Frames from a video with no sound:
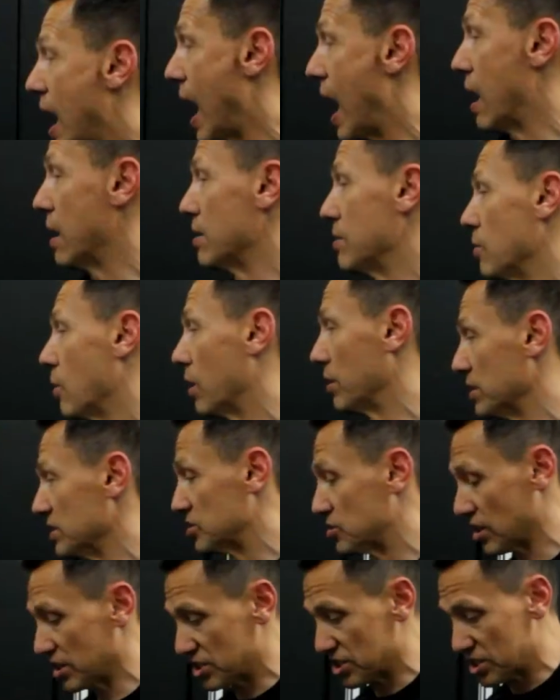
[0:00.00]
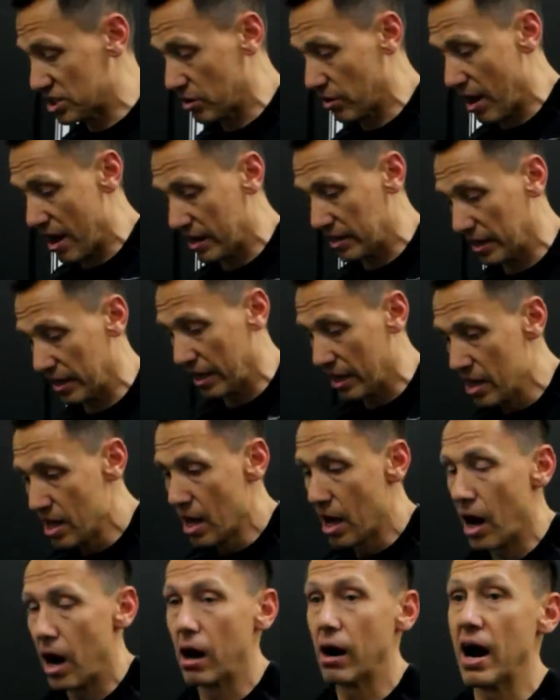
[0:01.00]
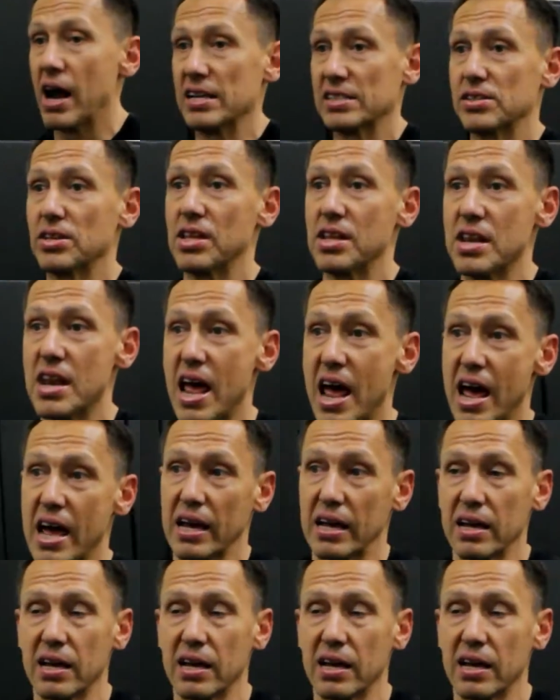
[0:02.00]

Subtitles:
how to do all these stretches correctly. All right, so the neck.